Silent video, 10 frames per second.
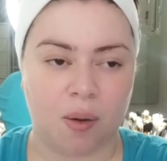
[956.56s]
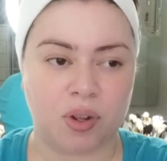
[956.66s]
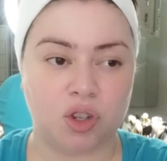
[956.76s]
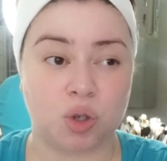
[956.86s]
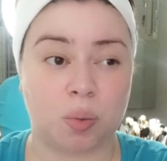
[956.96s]

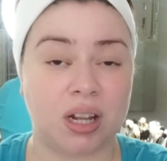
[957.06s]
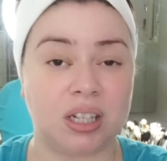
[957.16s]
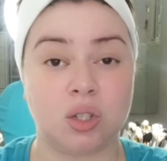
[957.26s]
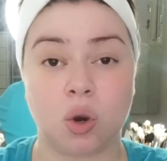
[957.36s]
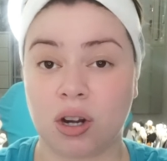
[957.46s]
You should
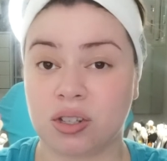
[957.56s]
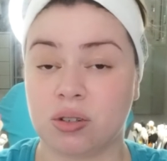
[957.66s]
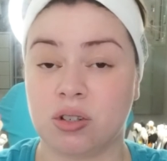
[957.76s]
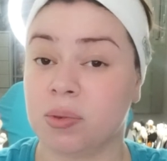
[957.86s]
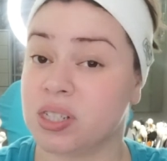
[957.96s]
probably talk
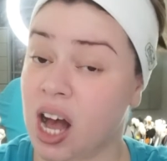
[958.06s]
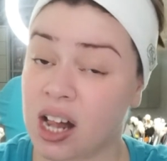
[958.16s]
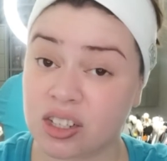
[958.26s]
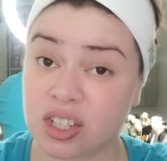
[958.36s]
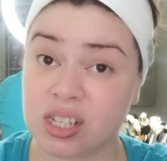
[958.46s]
to a
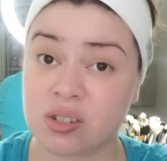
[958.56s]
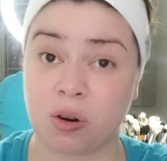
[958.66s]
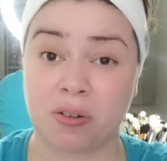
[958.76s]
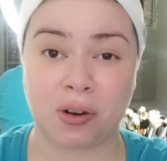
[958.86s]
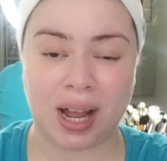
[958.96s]
dermatologist
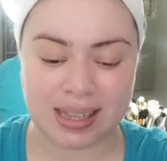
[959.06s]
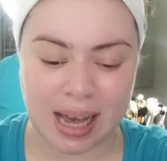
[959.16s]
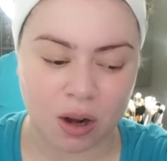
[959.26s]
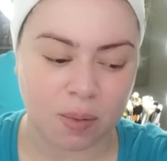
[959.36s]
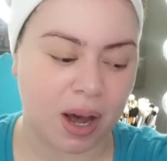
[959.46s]
or find
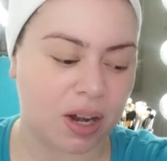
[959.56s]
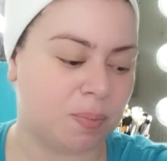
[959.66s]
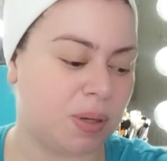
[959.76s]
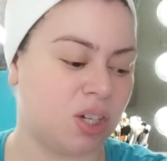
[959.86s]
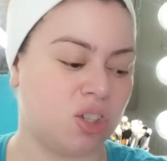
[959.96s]
out about
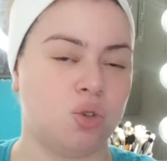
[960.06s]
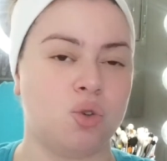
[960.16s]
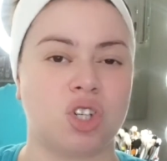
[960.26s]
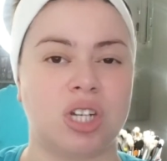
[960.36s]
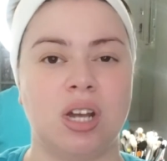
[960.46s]
it, because
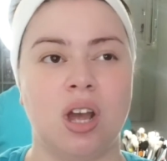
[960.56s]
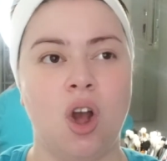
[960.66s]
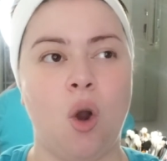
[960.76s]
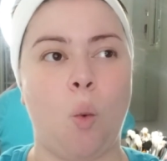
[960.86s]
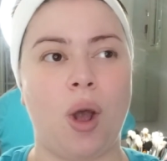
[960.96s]
usually
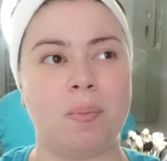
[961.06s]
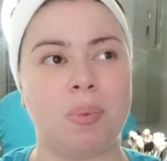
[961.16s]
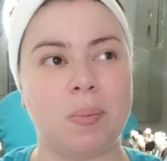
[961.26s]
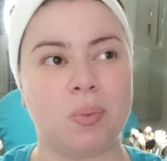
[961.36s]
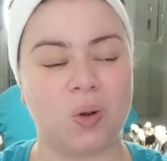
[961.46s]
when
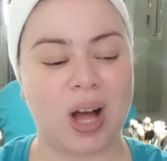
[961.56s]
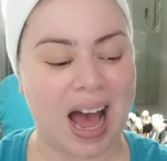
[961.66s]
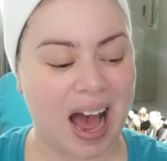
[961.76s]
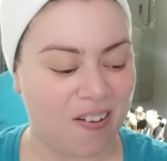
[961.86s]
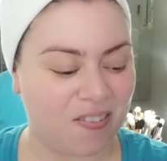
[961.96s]
people
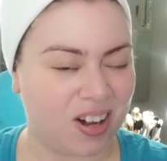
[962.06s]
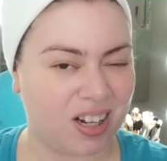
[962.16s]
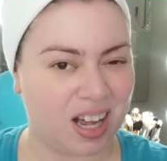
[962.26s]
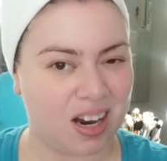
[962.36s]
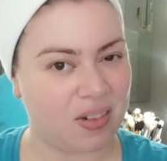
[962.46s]
have a lot